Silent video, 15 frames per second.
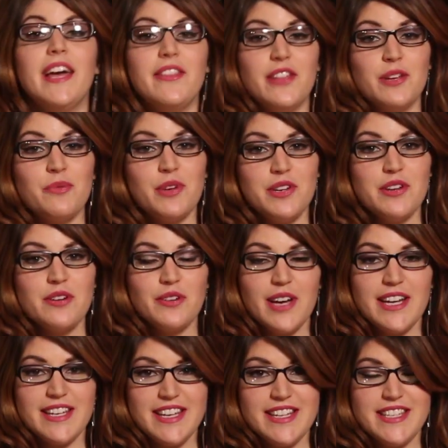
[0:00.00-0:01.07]
And then when you're
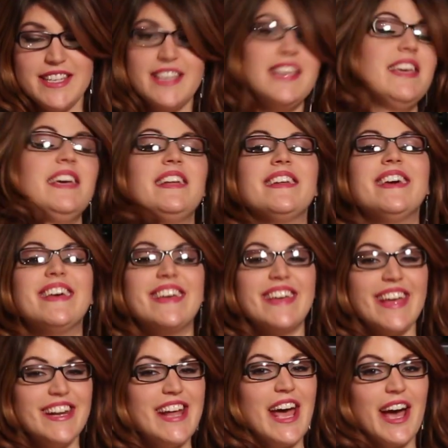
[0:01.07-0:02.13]
ready, dig in
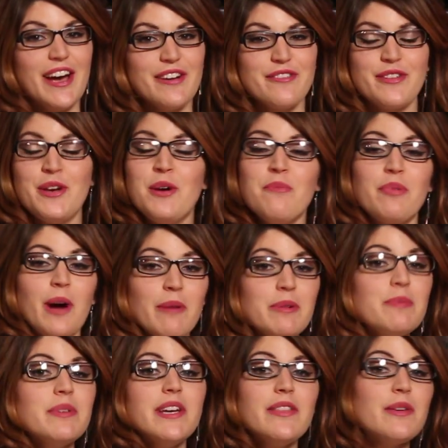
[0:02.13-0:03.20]
and have
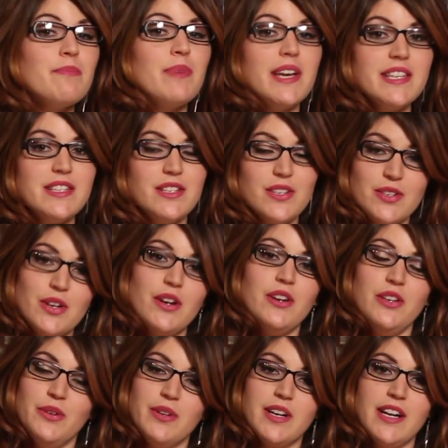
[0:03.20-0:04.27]
probably the best
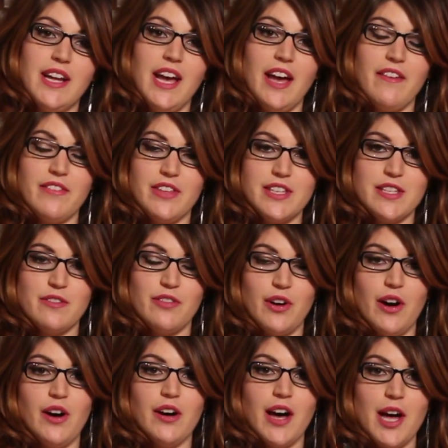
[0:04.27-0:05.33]
dessert you are gonna have this
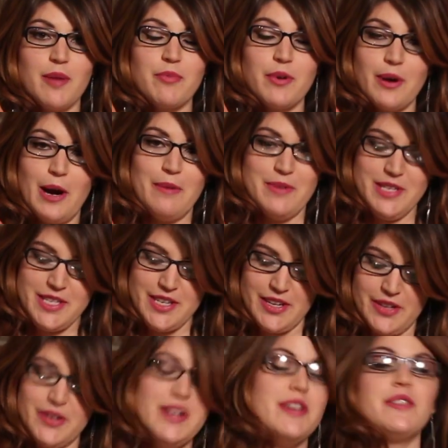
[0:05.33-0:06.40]
fall, I promise
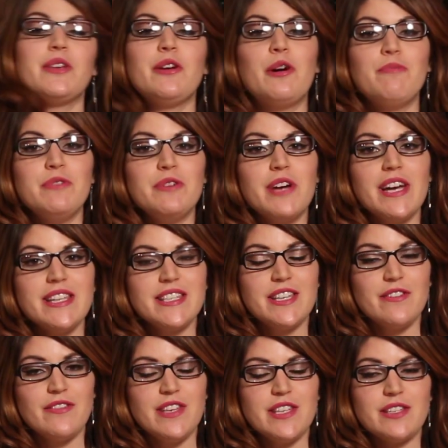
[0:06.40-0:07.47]
you. So I hope you guys
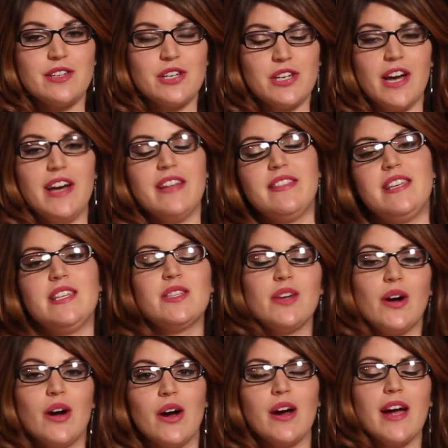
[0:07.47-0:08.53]
give these a shot. These
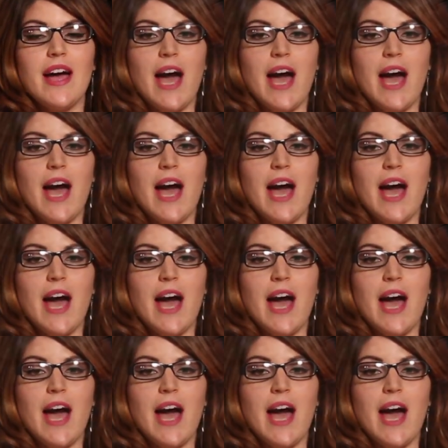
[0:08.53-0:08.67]
are